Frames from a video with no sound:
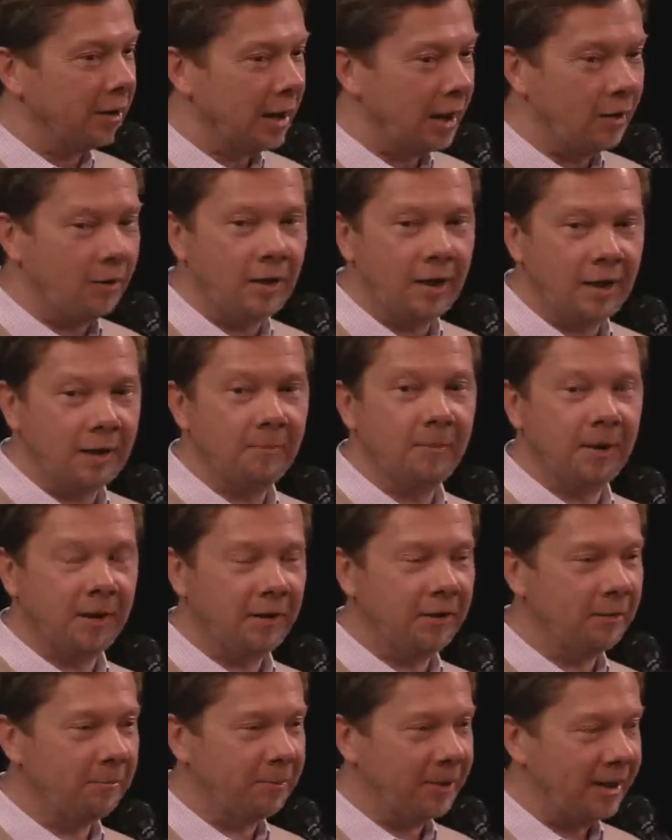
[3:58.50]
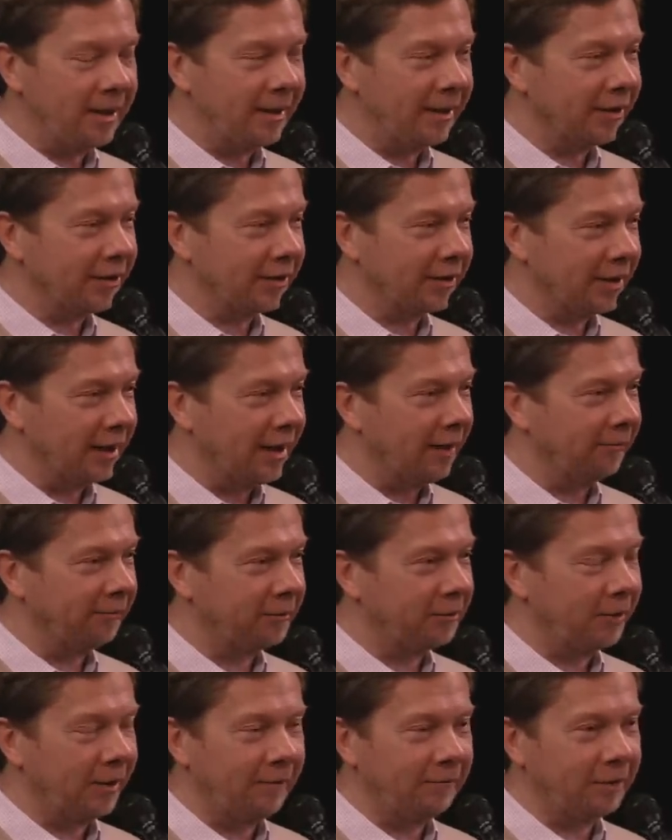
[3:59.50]
now I'm in the past. I've
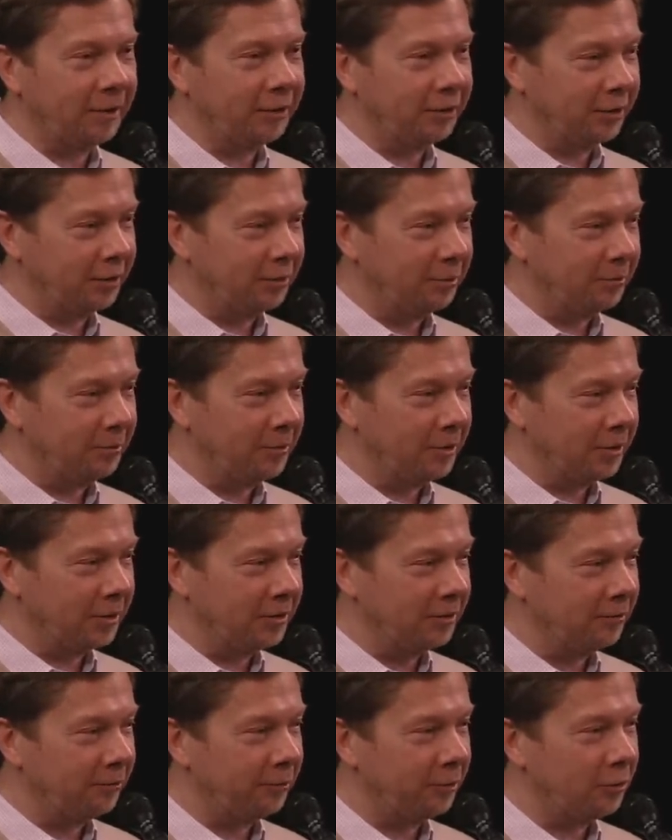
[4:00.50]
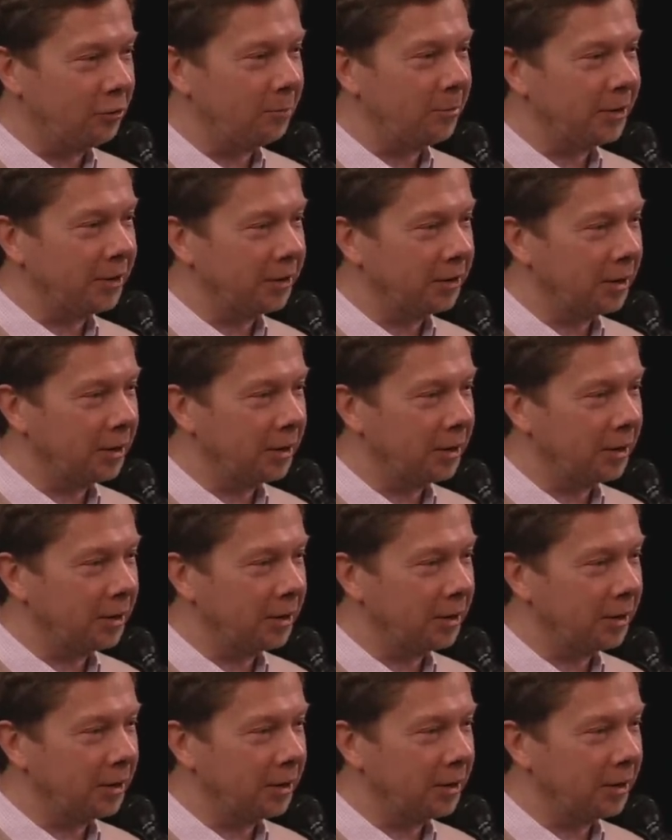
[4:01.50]
traveled to the Roman